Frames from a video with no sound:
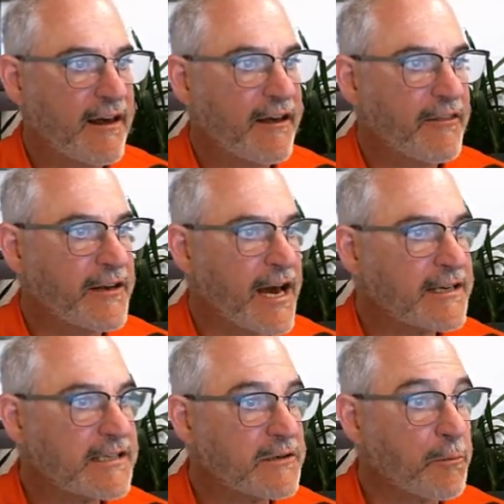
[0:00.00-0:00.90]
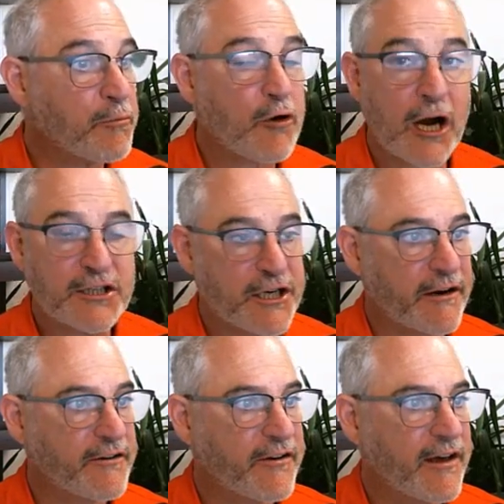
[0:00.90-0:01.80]
The next
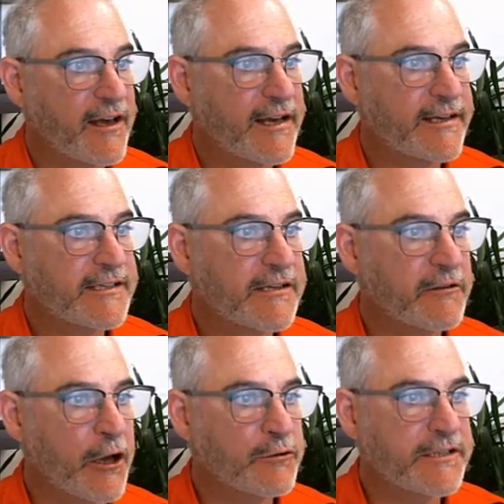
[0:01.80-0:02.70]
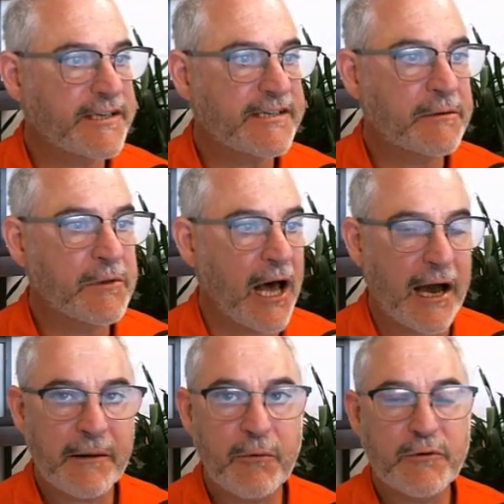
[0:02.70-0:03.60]
project is the loan system
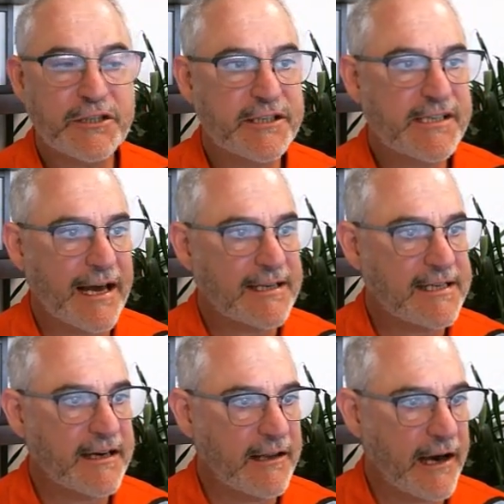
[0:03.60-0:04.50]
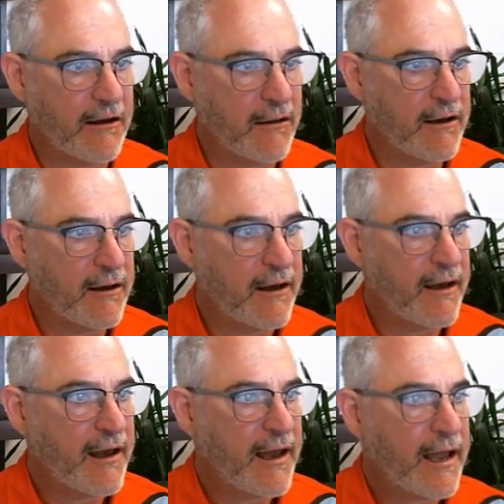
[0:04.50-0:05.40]
lib, which is that DLL.
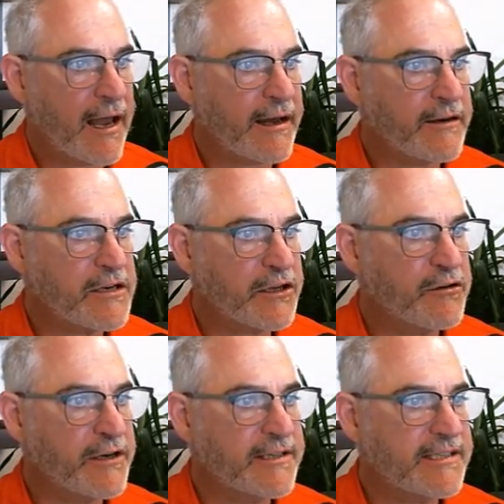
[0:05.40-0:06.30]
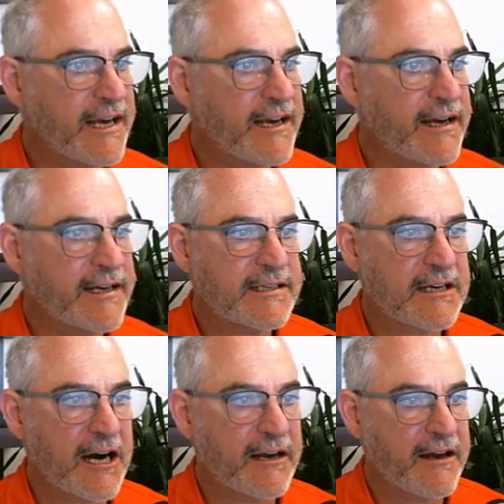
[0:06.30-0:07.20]
And you can see it's
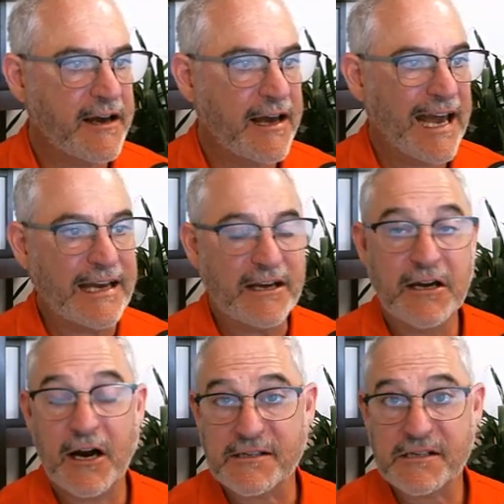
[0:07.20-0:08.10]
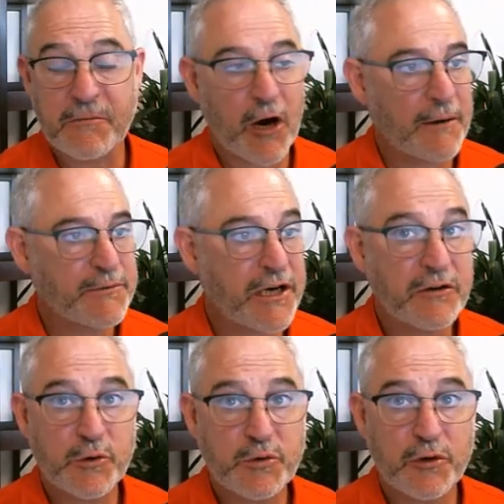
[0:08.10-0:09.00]
got a customer
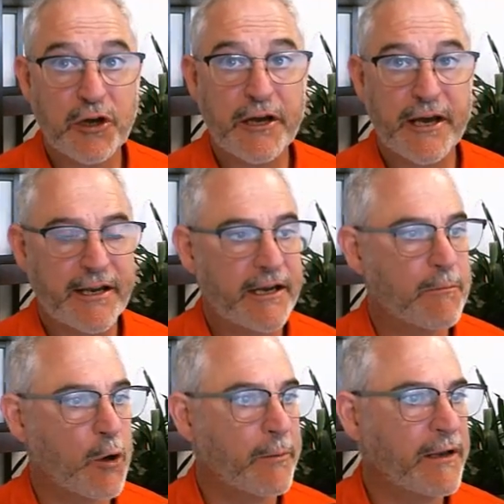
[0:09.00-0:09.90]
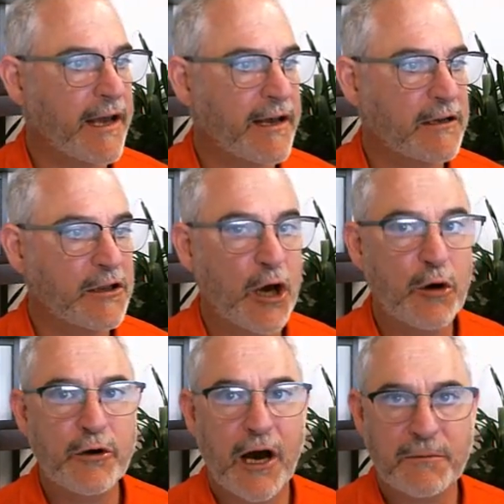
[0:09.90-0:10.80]
object, which we'll look at in a moment, and a
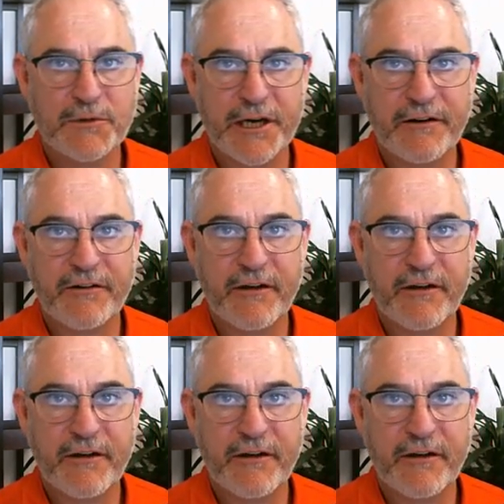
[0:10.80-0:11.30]
loan object.